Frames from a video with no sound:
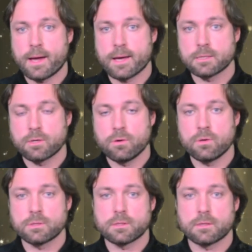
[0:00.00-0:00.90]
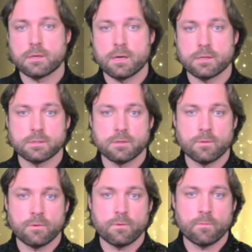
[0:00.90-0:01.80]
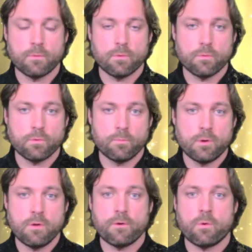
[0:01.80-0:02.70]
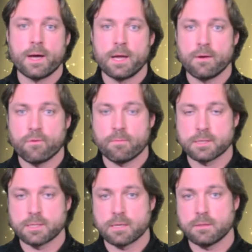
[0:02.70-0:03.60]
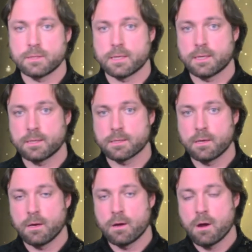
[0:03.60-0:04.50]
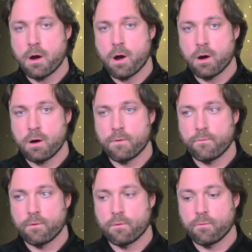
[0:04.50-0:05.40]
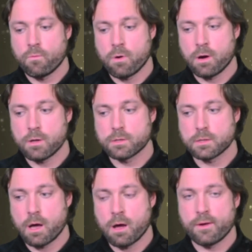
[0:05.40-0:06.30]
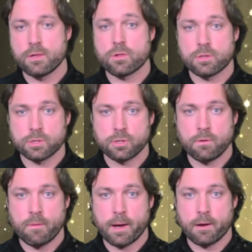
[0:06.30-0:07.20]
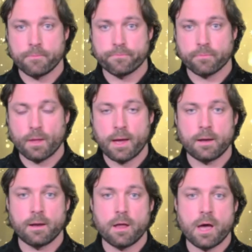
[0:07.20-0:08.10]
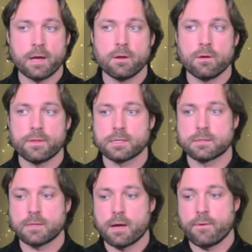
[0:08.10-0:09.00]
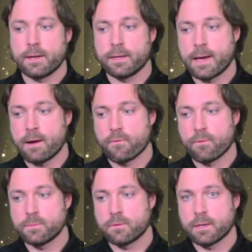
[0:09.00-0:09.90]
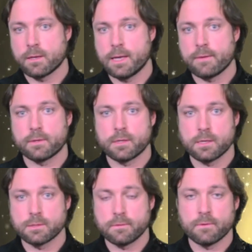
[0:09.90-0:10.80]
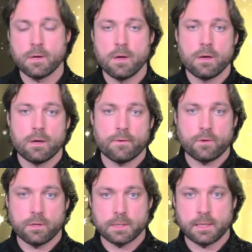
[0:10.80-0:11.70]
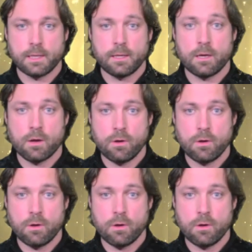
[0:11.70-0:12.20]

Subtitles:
has caused us to move away from the subtleties of what our ancients knew about. And I know this directly now from doing 11 years of Kundalini